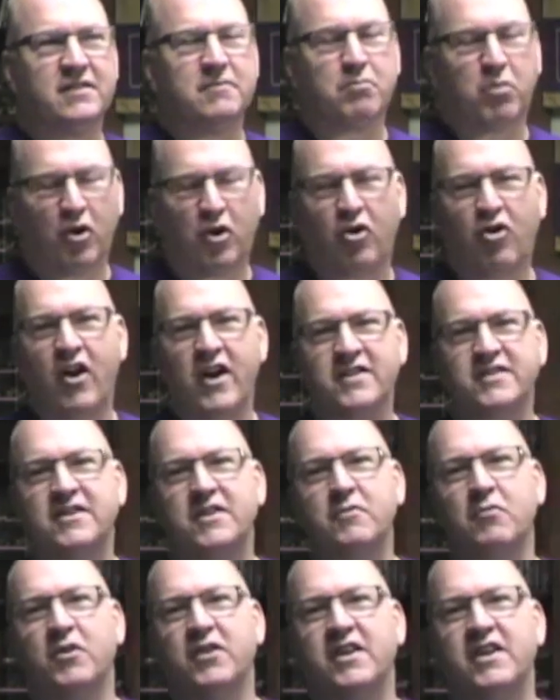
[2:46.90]

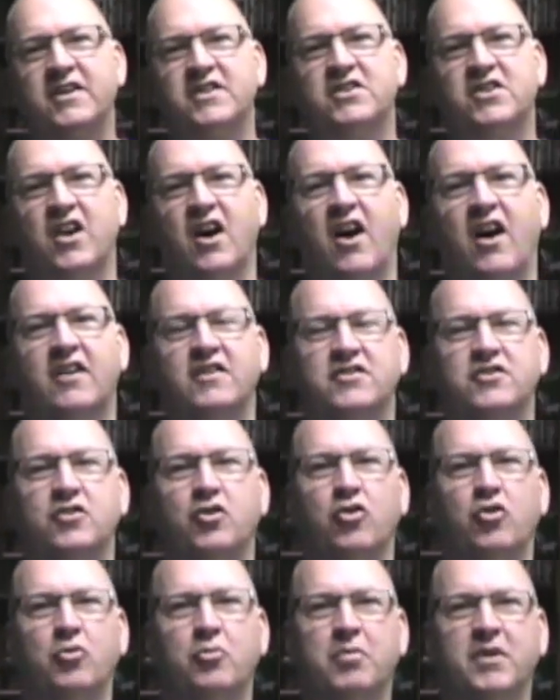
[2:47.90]
progressing with each
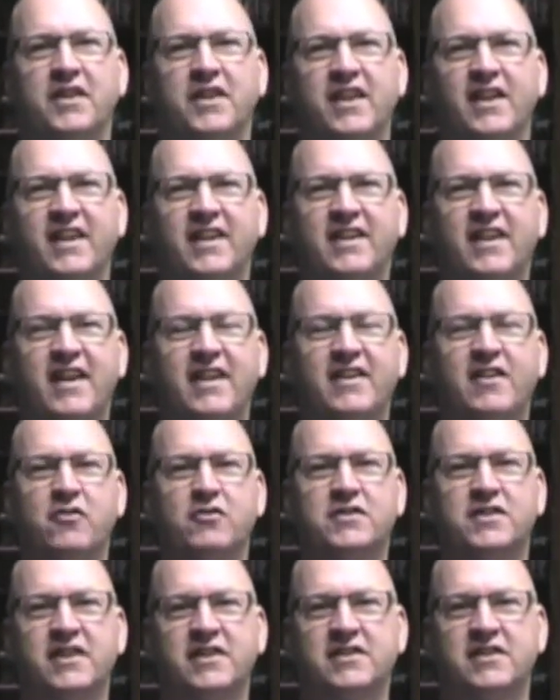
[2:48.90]
console, but the Nintendo
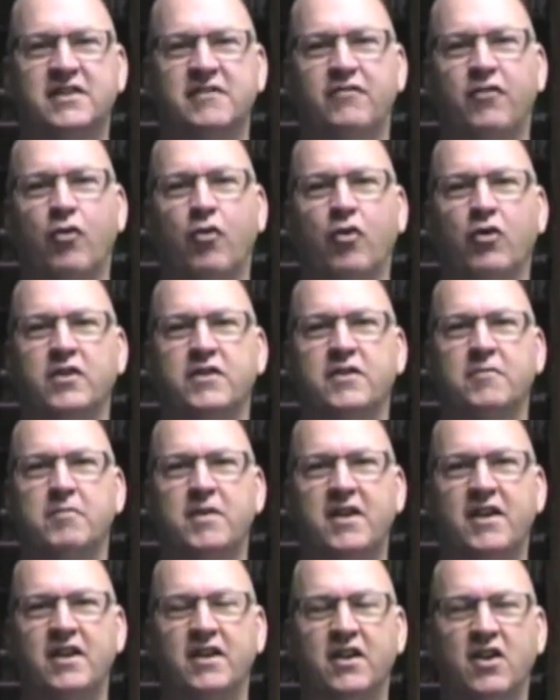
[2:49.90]
64 to
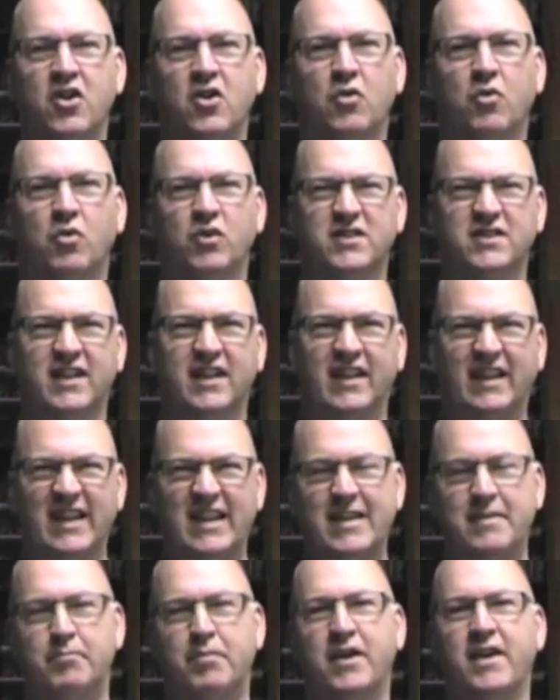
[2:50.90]
me was a
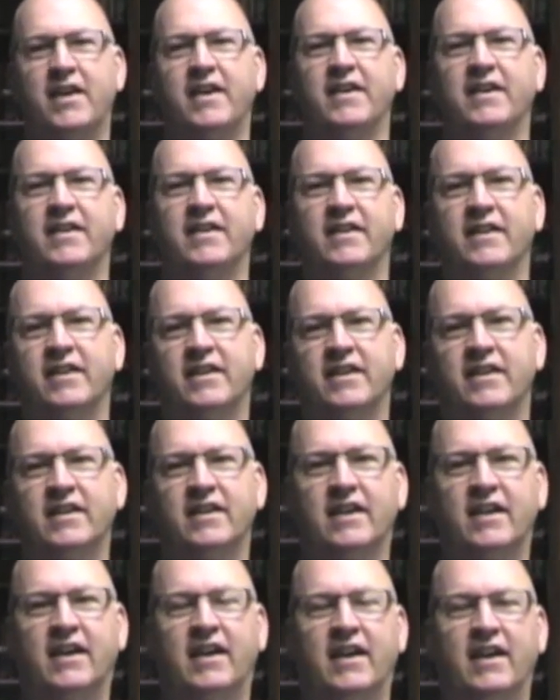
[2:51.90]
leap in
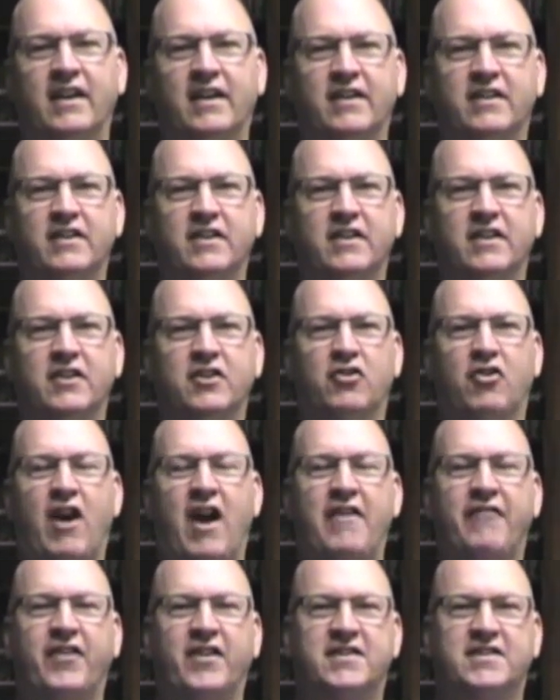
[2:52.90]
uh,
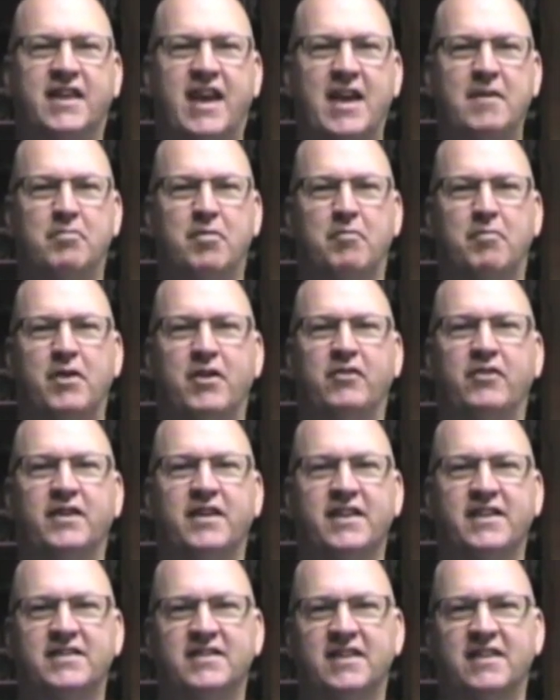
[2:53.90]
graphics
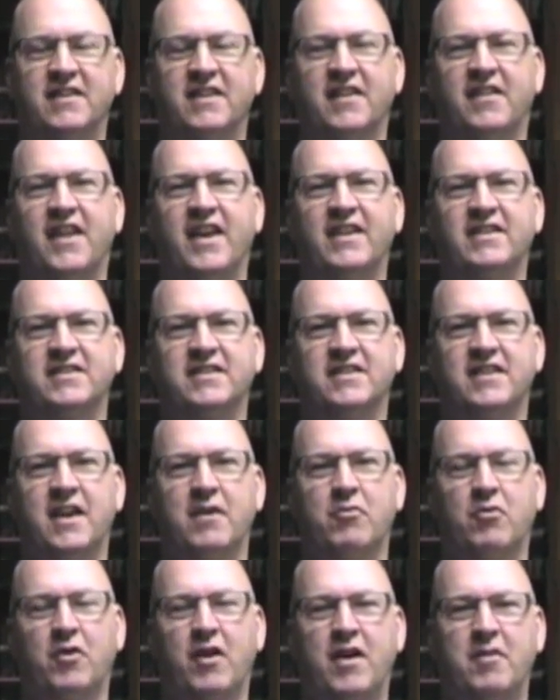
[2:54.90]
capabilities and the things that they
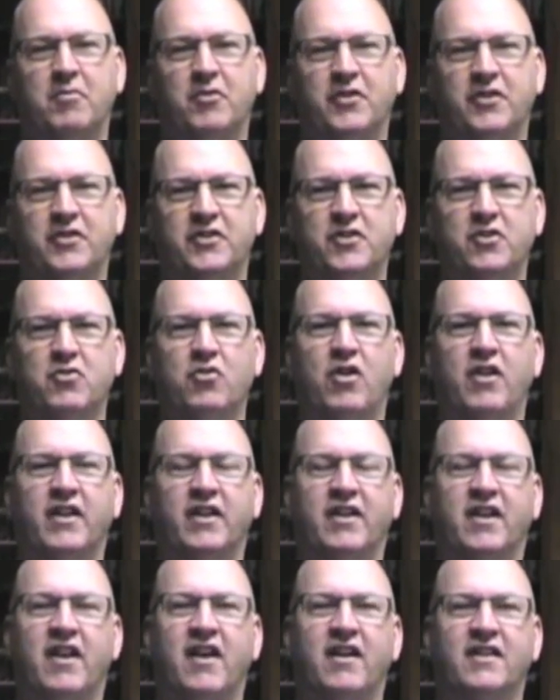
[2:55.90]
were able to do on a
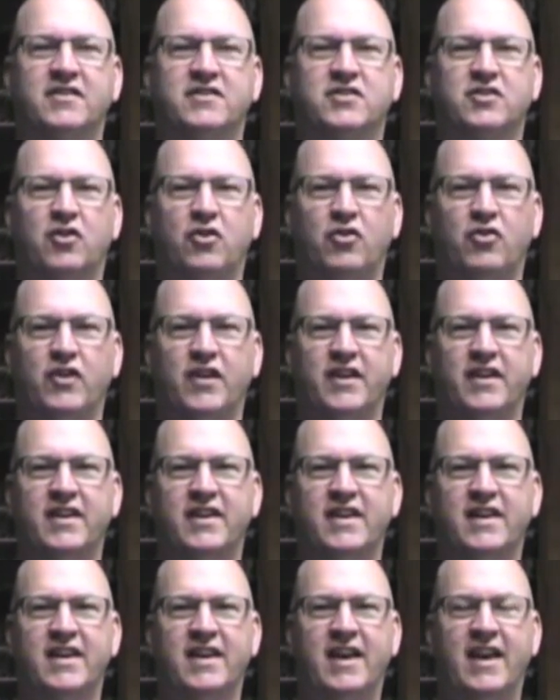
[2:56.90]
console. And
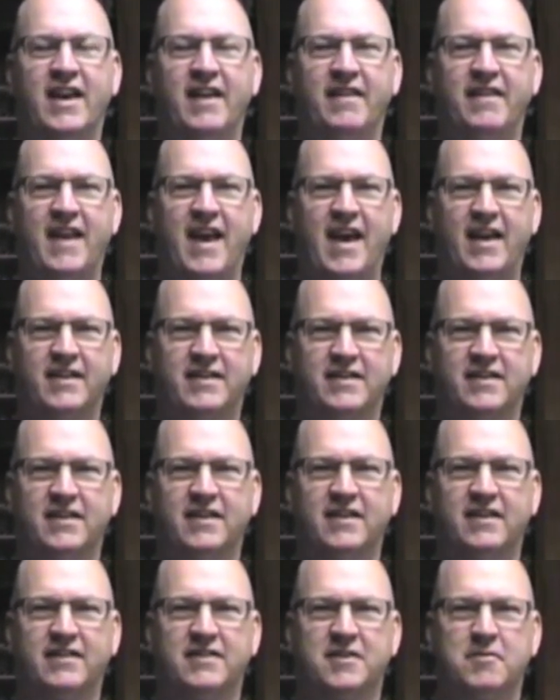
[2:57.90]
and that
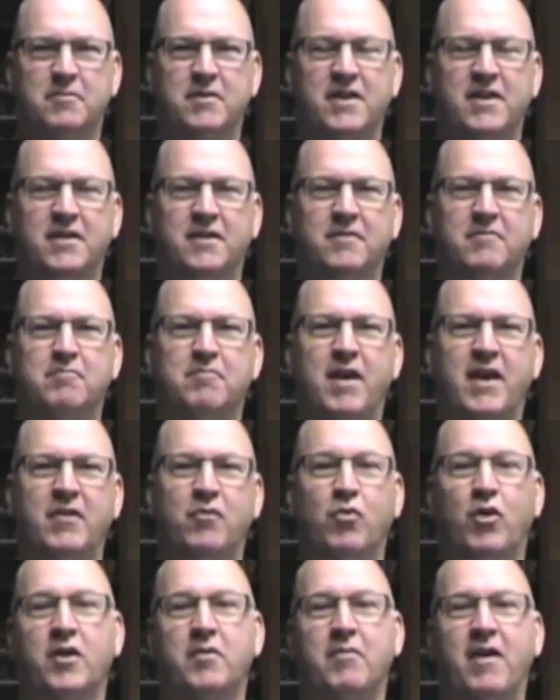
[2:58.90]
uh, to me made
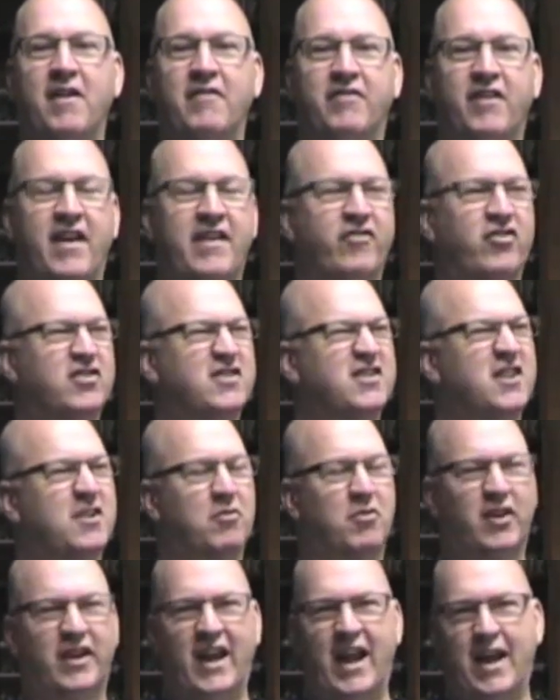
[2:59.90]
one of my favorites. There
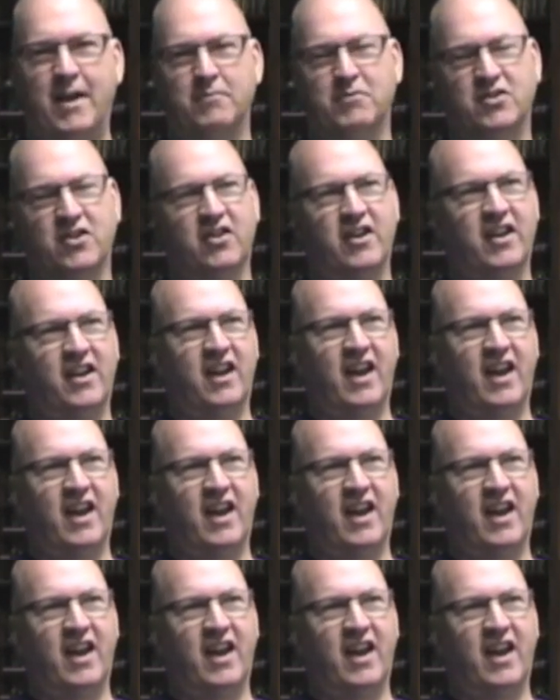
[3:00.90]
were games on it